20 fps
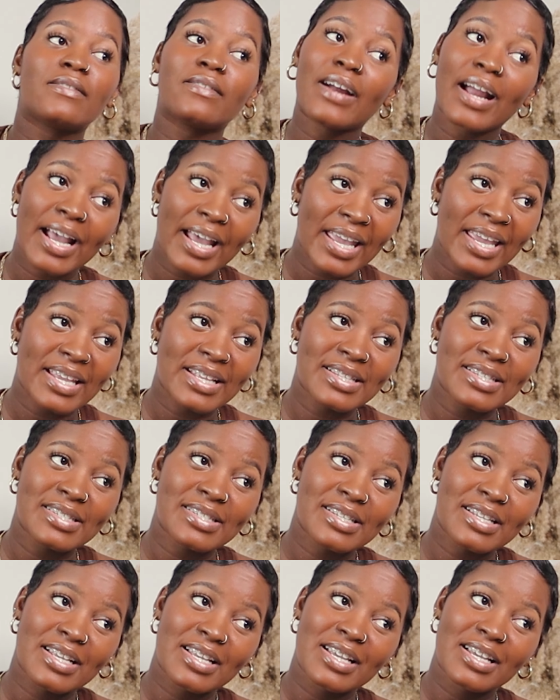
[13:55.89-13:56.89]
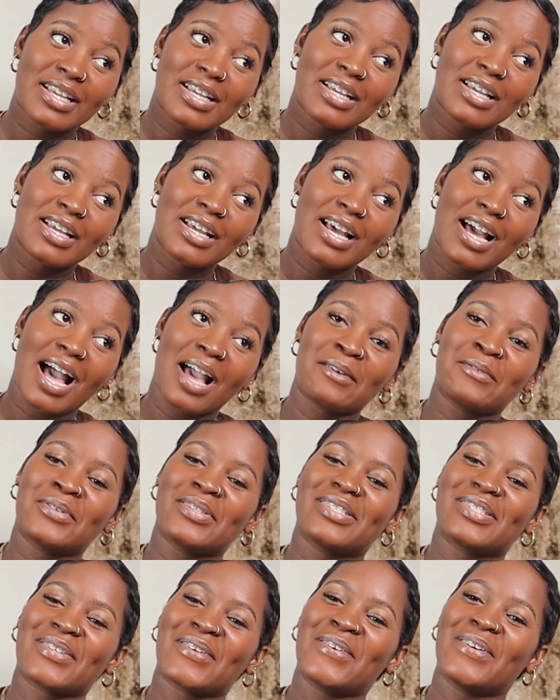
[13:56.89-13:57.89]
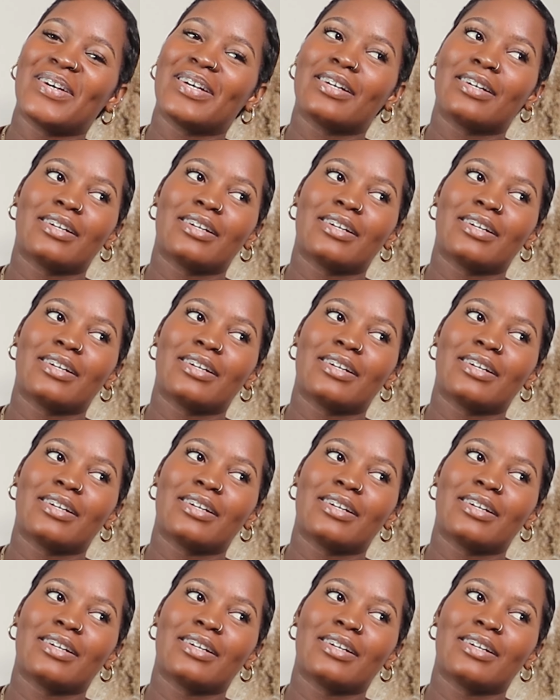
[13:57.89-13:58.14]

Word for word: right? I would so...